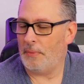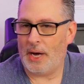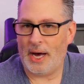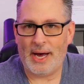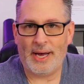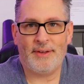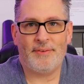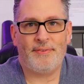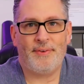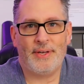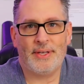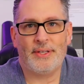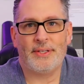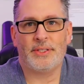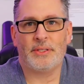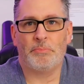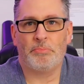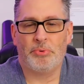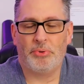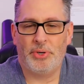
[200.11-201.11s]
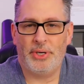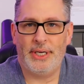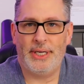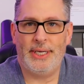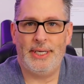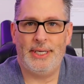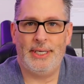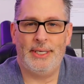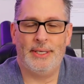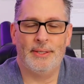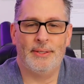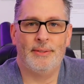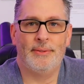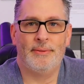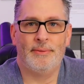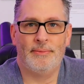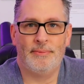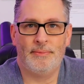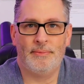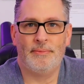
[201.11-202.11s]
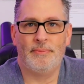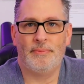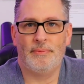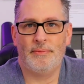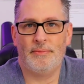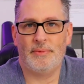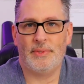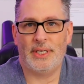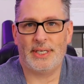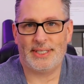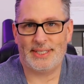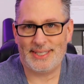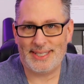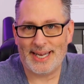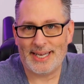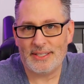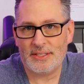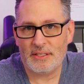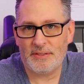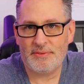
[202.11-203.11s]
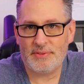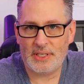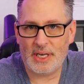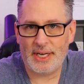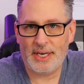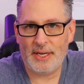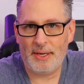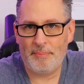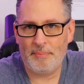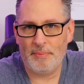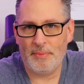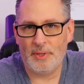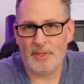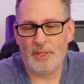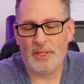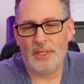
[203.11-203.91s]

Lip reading: I feel it's a pretty extensive setup,